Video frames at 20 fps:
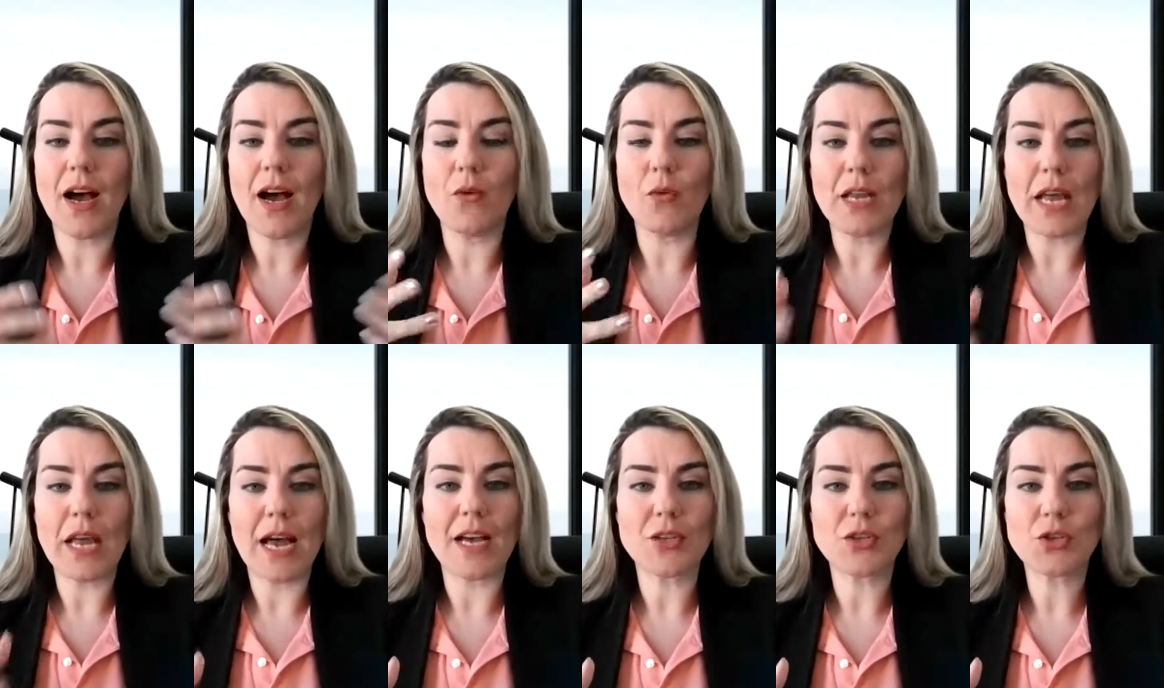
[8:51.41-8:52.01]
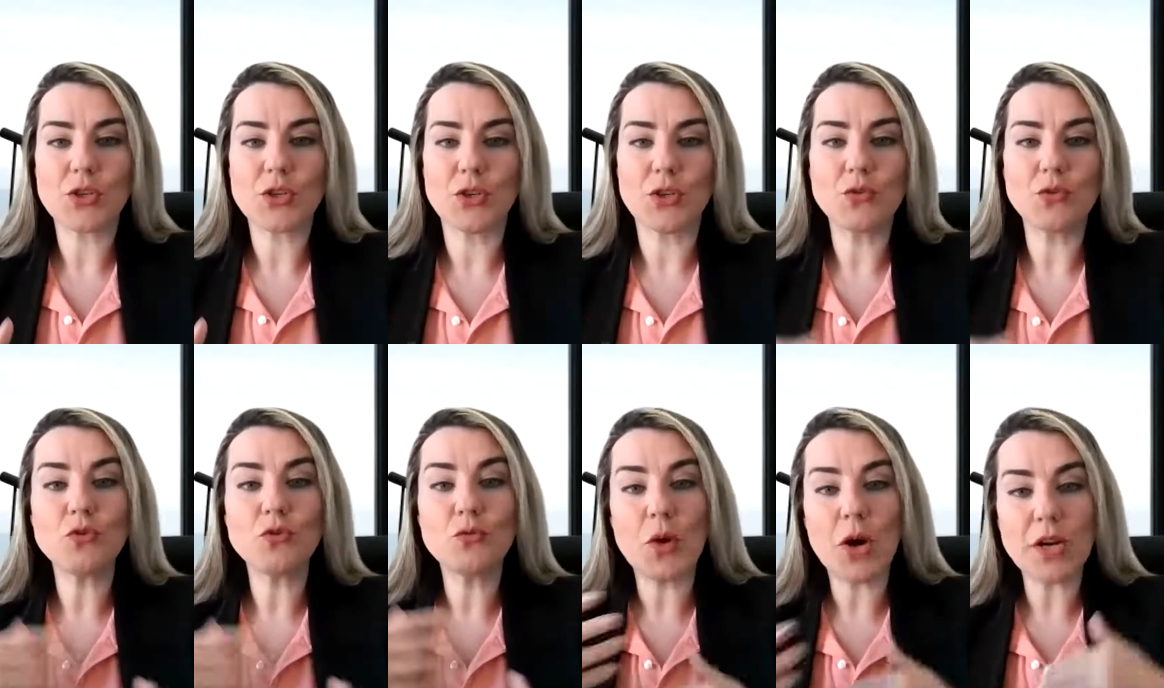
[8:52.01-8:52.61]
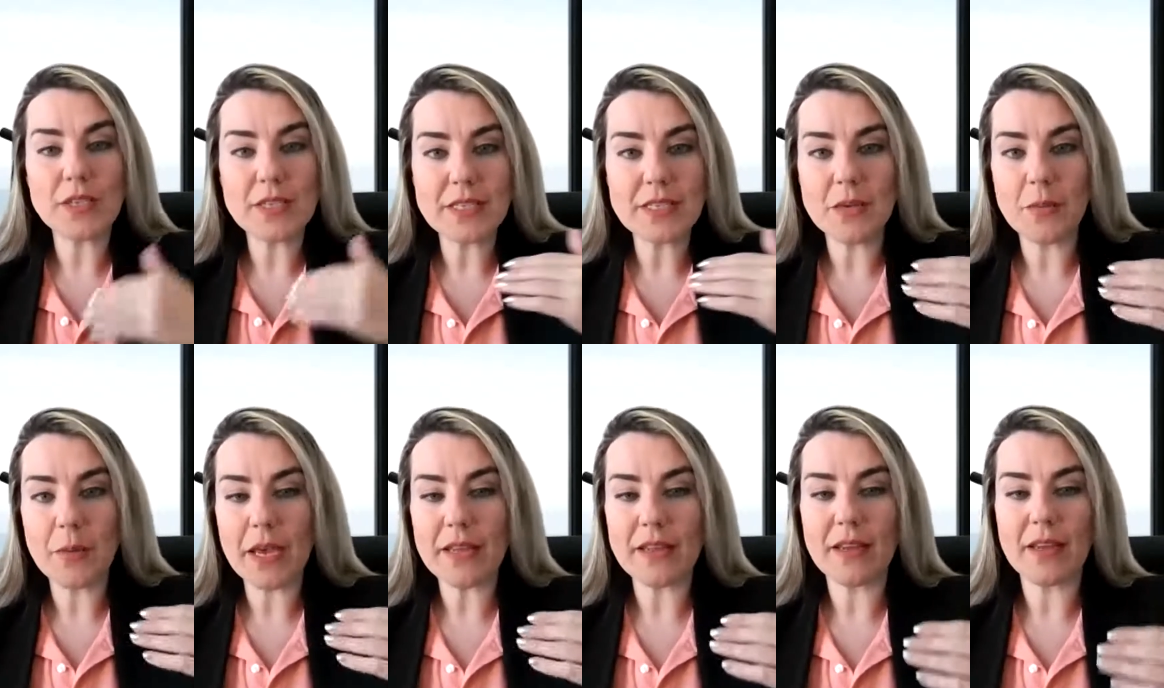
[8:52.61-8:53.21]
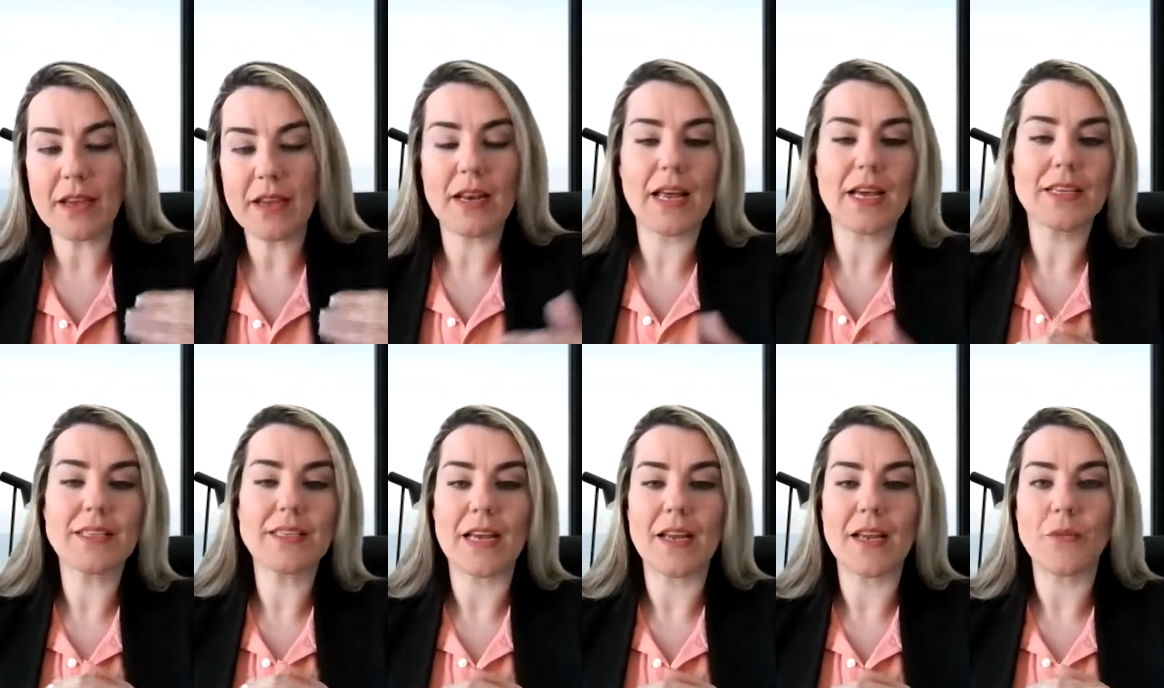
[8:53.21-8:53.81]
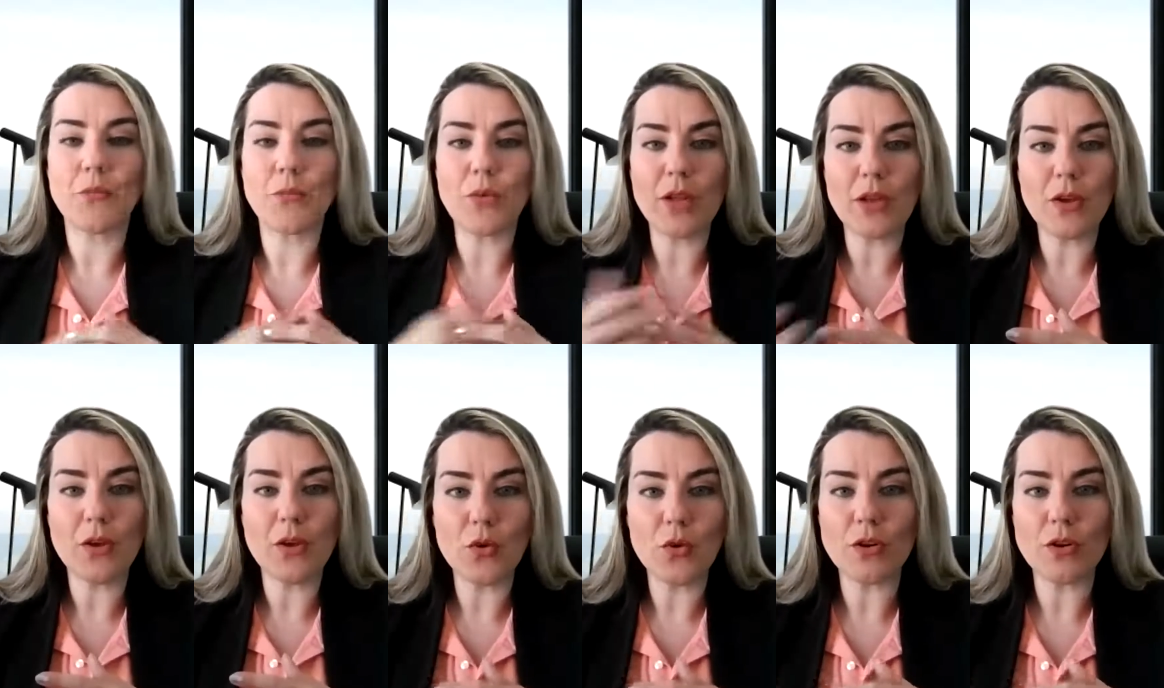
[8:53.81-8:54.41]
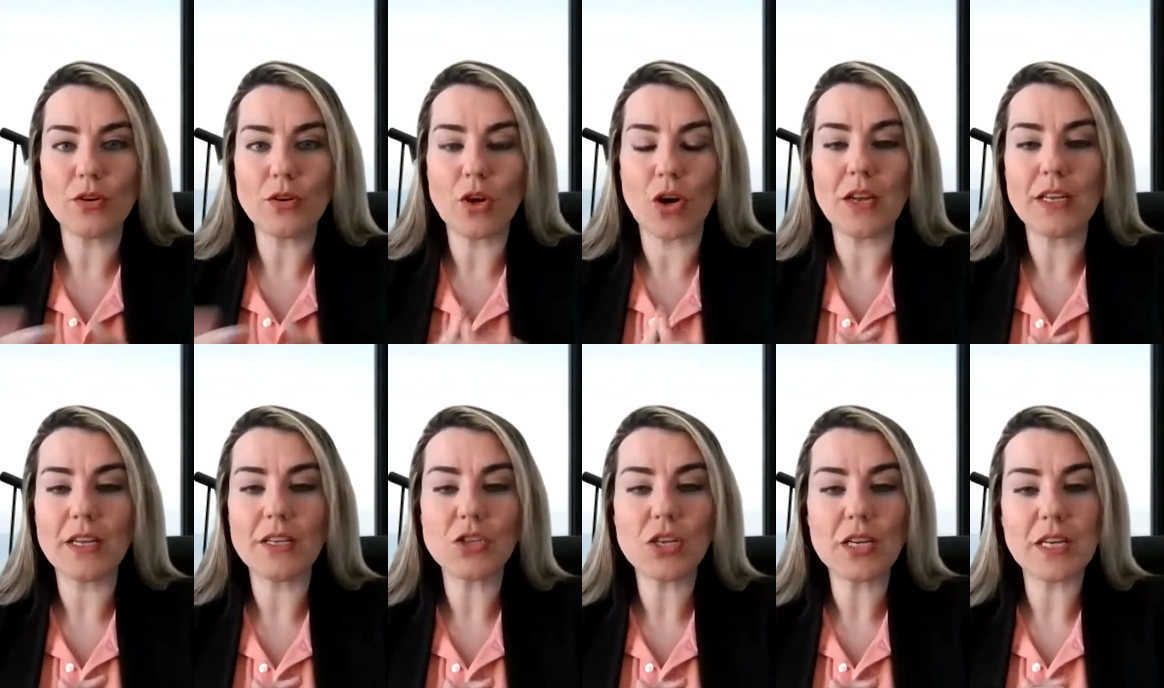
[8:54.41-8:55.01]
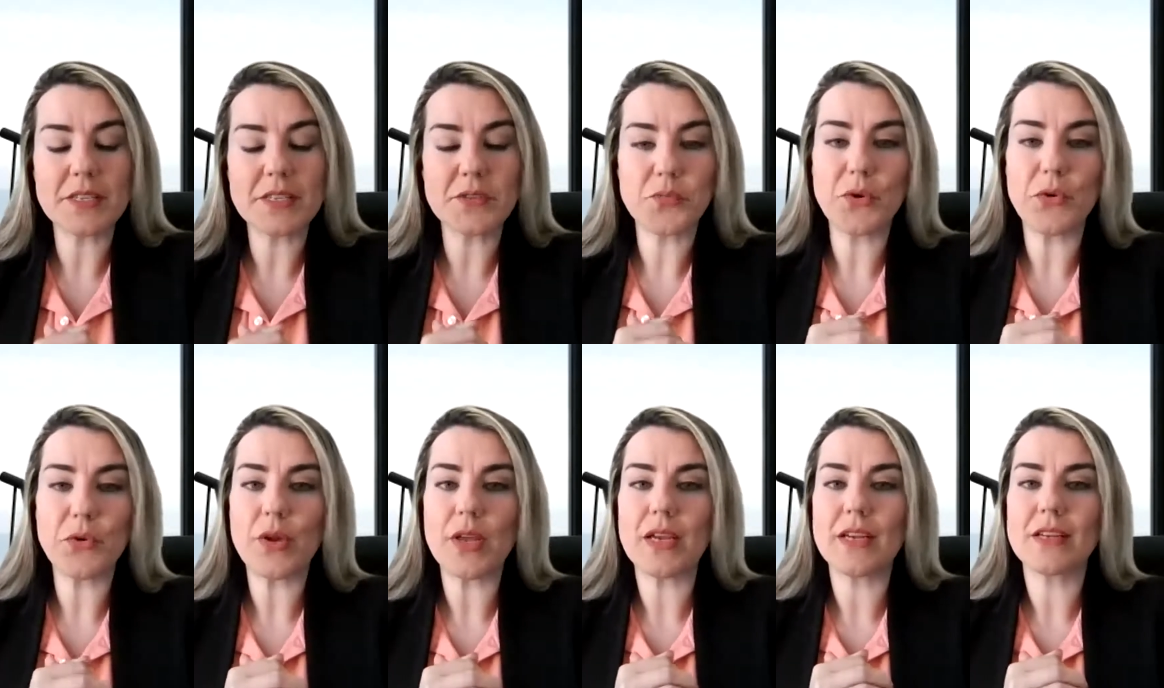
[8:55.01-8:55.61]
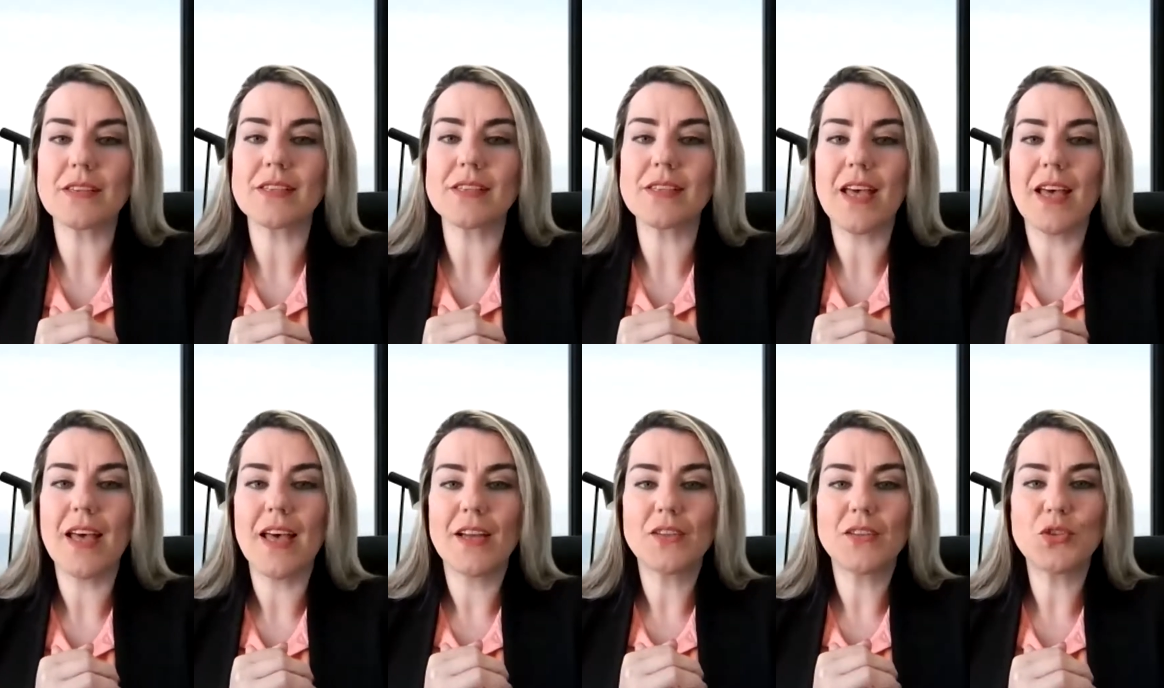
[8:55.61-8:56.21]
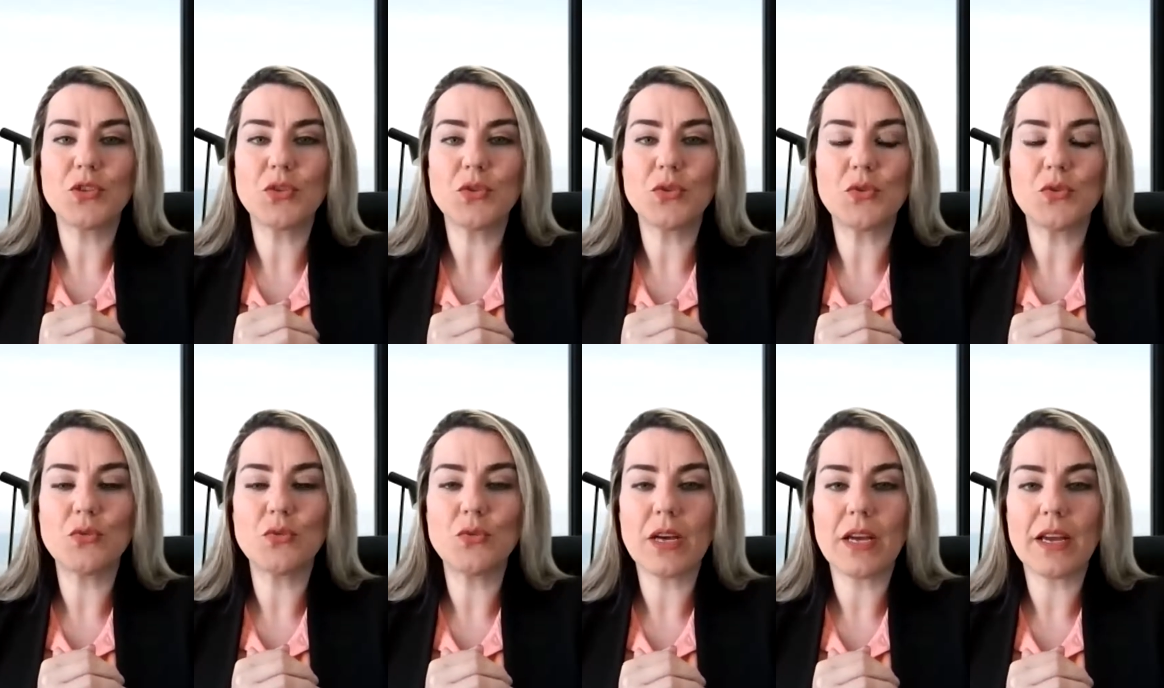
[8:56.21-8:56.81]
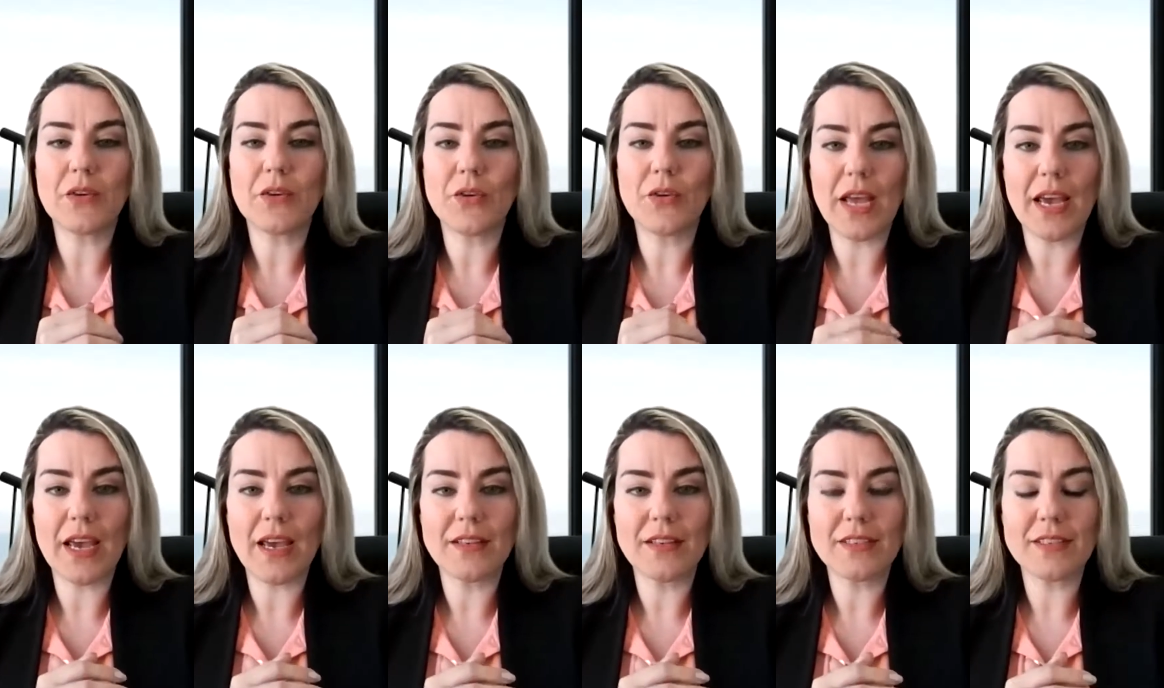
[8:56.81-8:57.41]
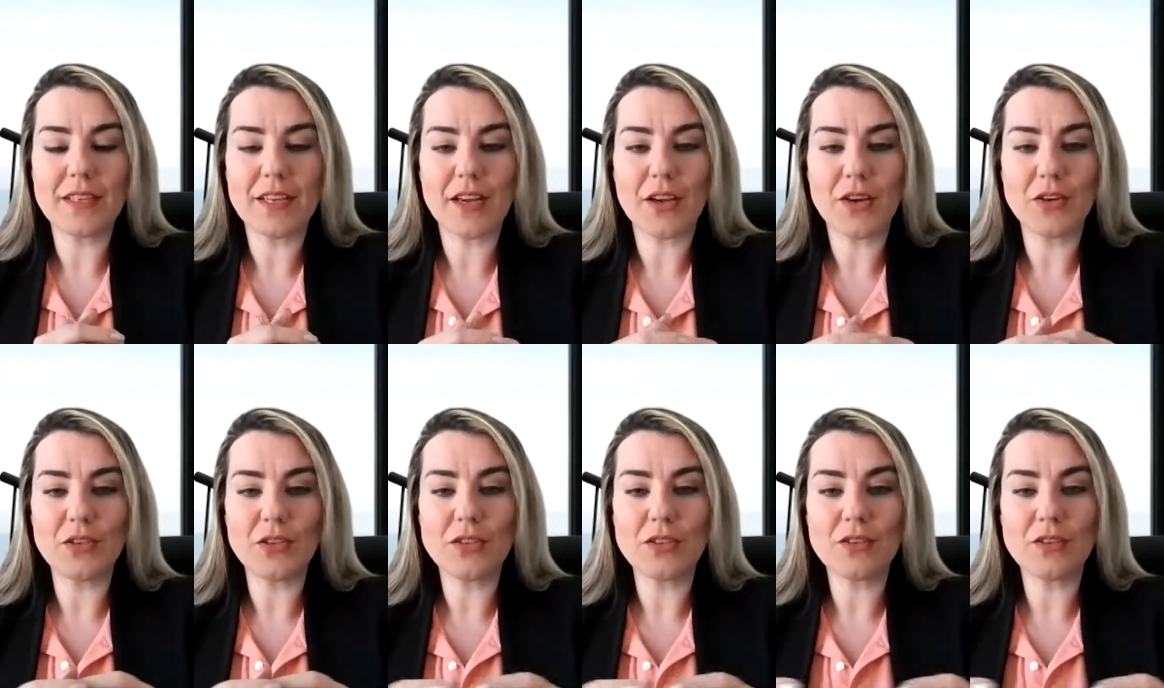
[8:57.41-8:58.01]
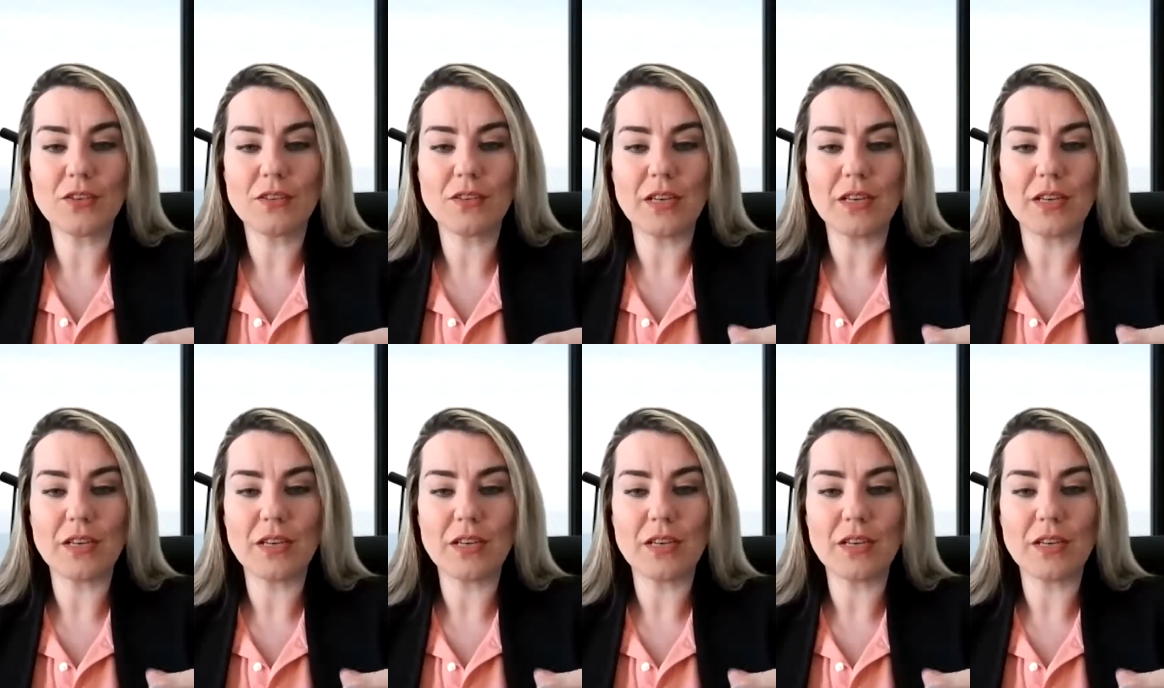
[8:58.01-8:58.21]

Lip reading: I will ask you to participate in class and bring your knowledge and experience to create a good,